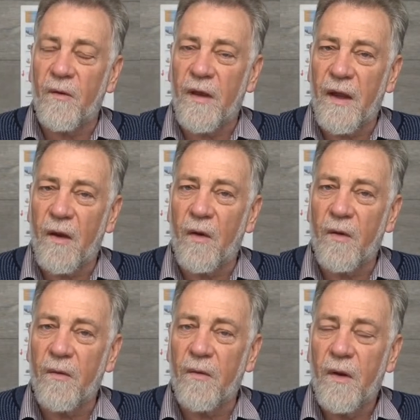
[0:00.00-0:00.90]
to their
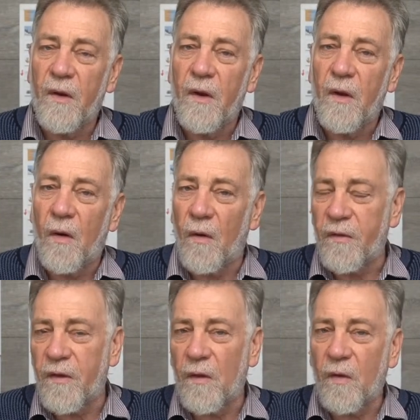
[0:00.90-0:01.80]
own
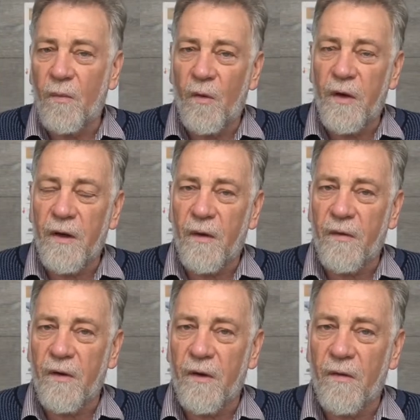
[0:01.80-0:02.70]
hostel or boarding
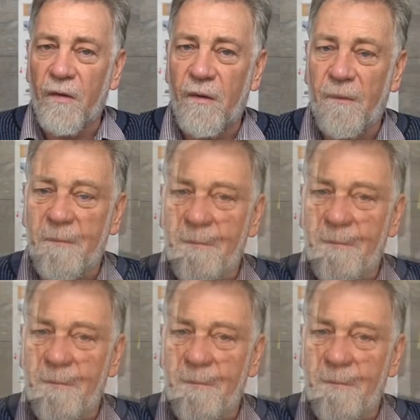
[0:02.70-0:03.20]
residence.